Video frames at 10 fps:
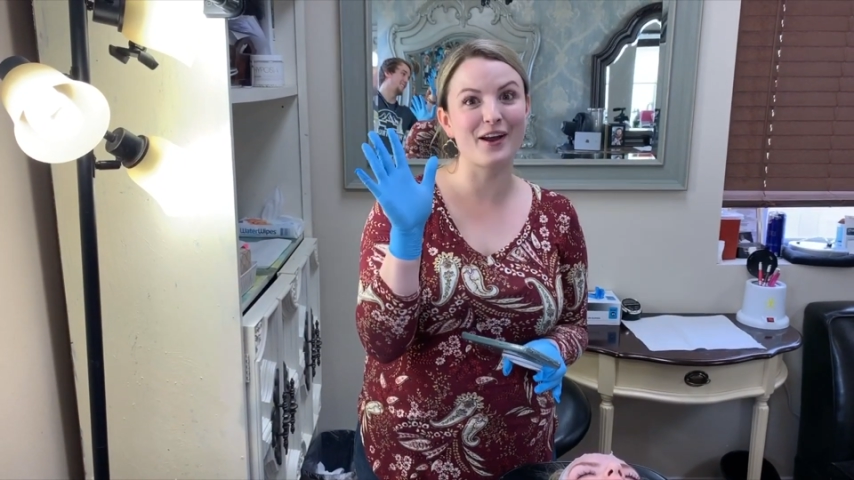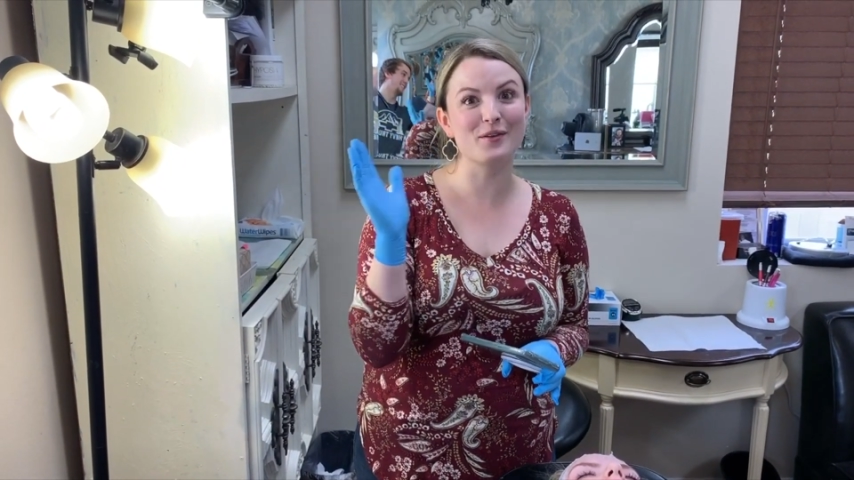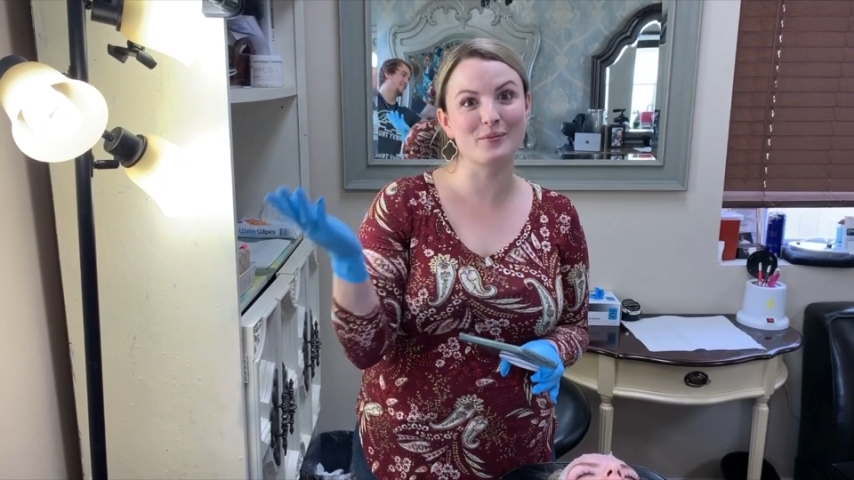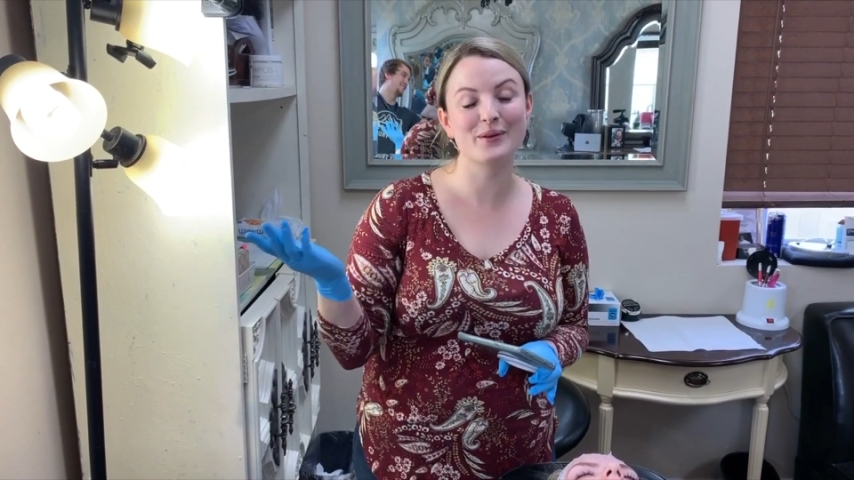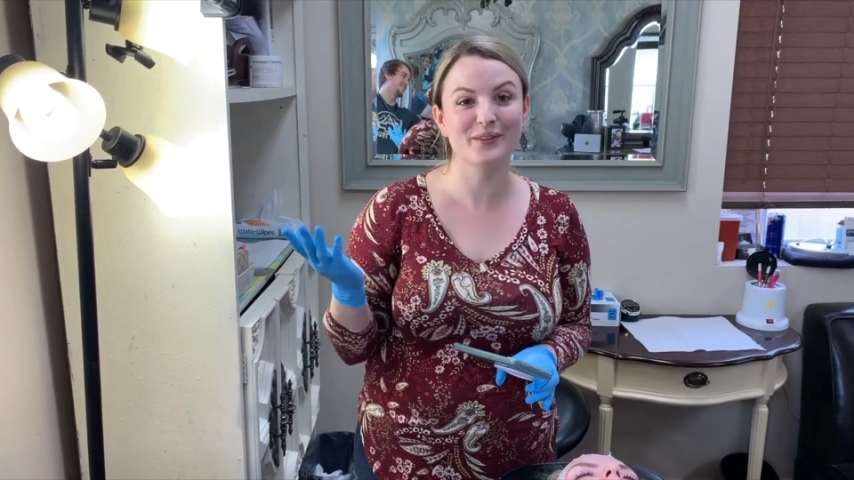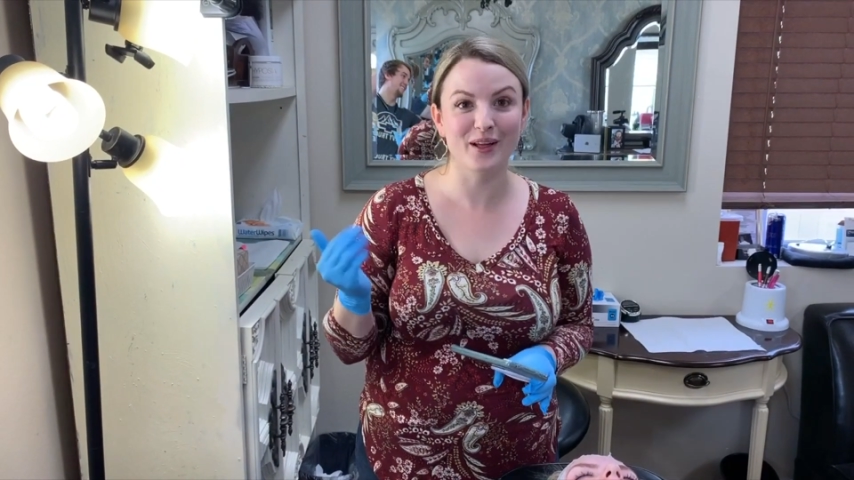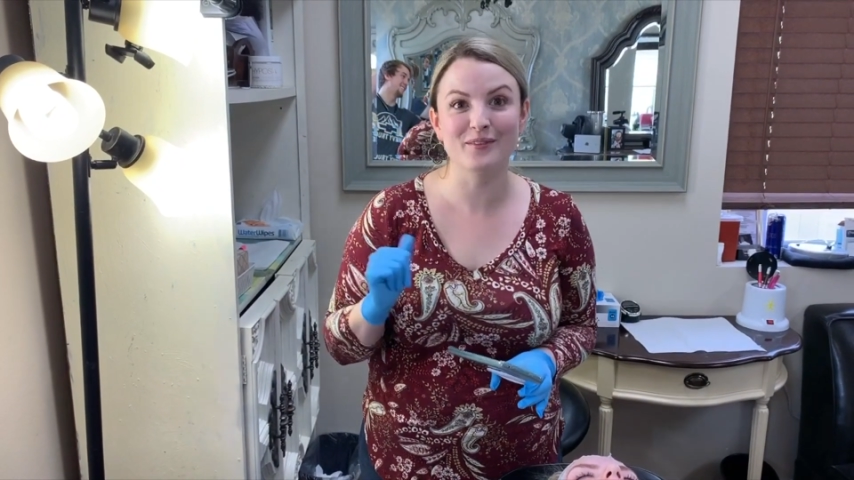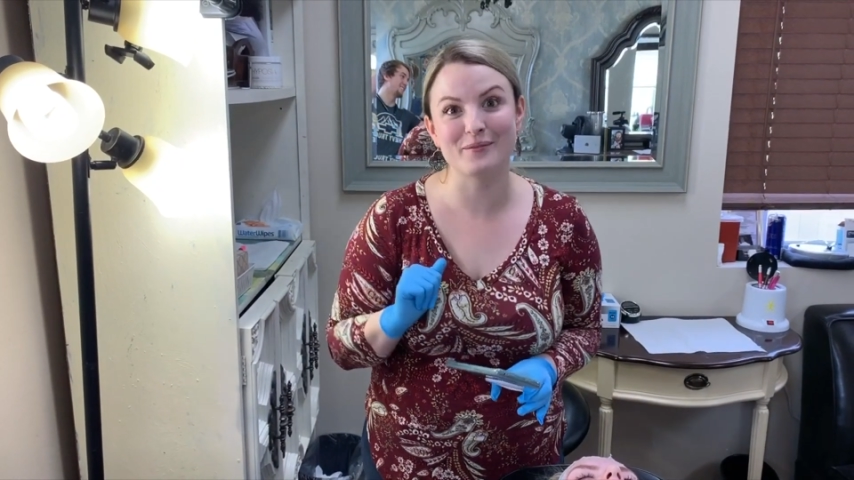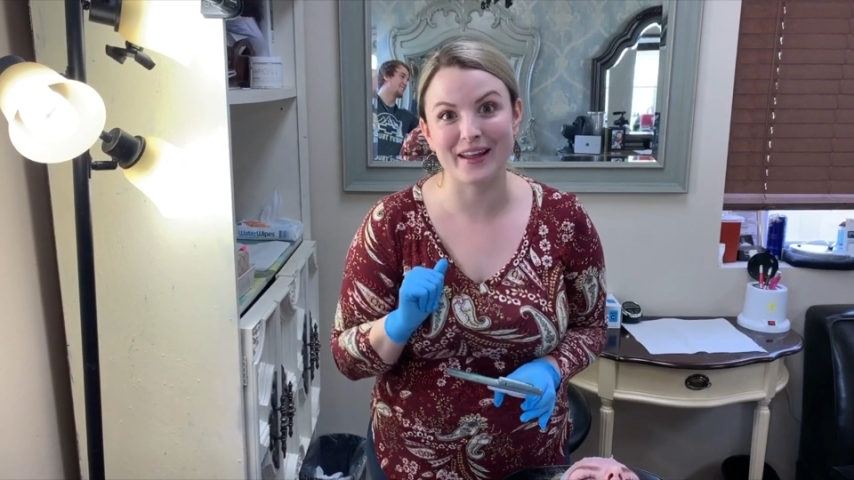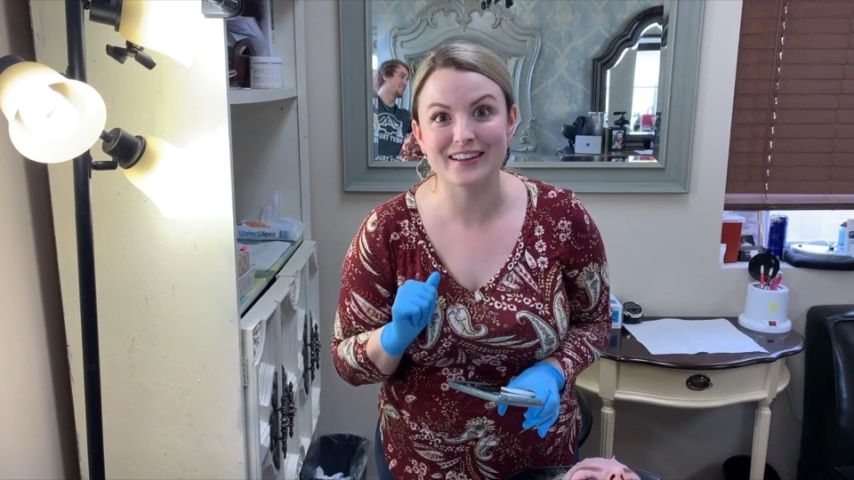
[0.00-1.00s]
out how to put a
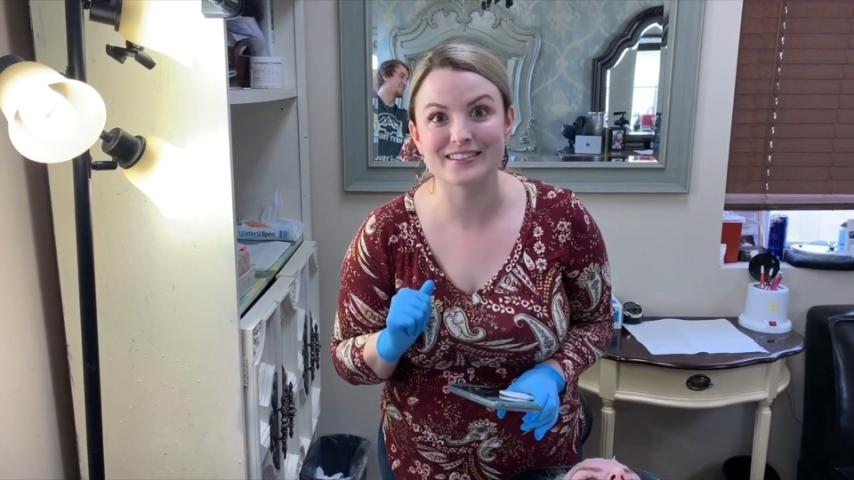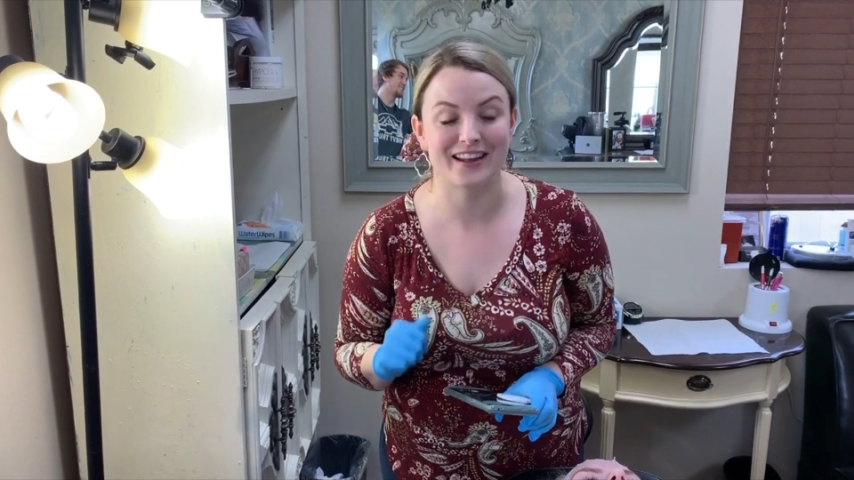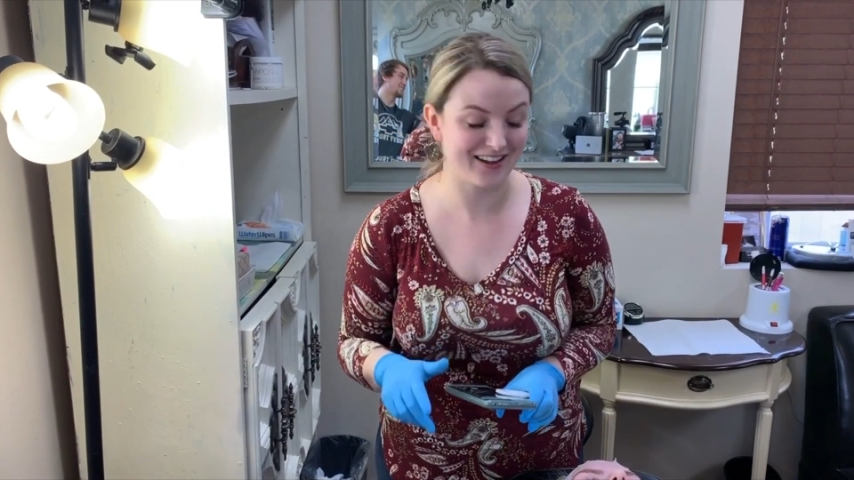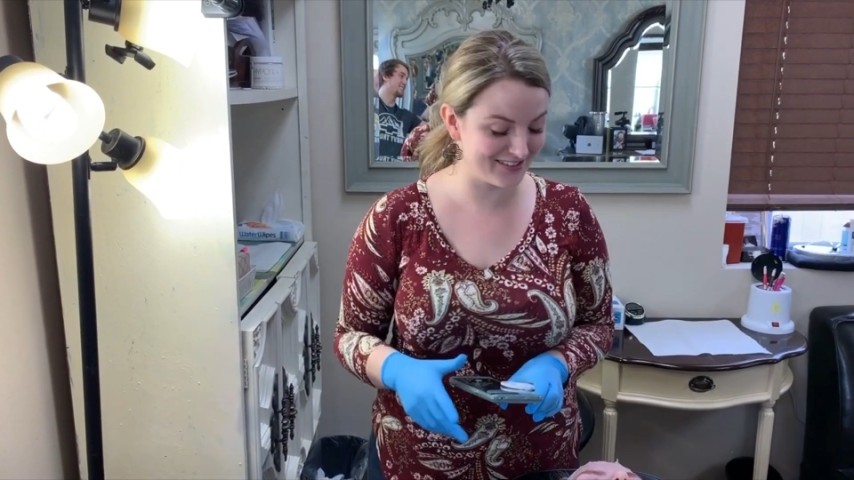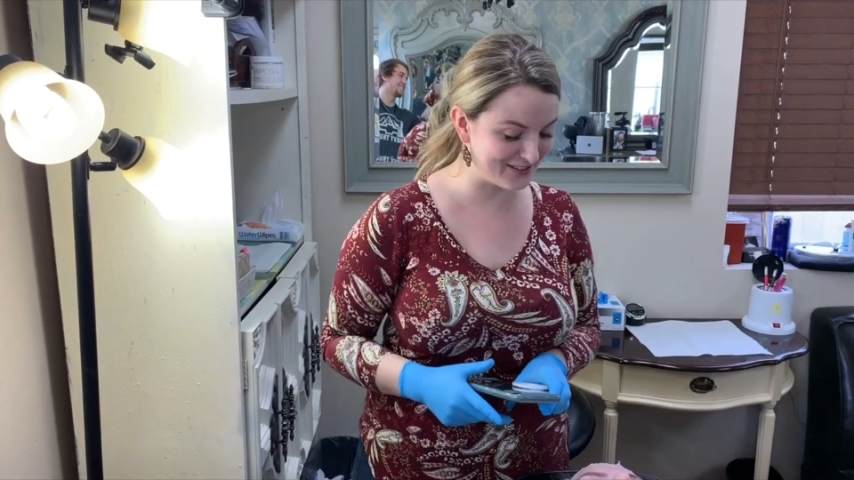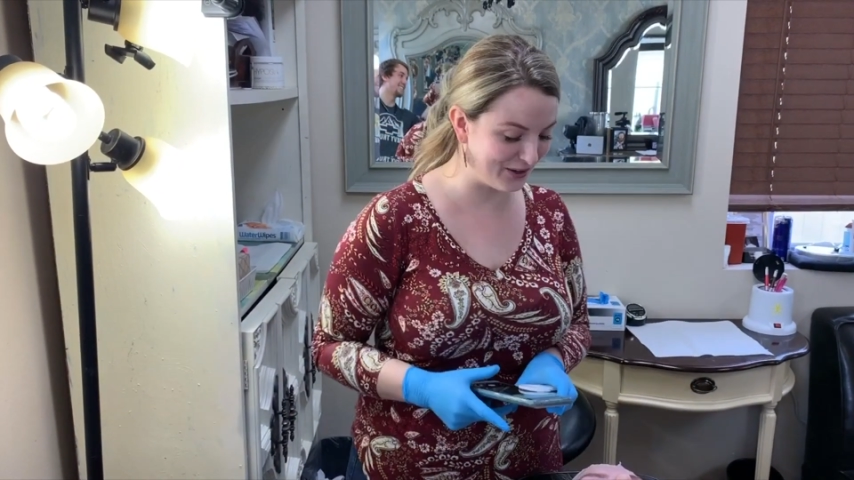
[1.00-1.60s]
glove on my hands, guys.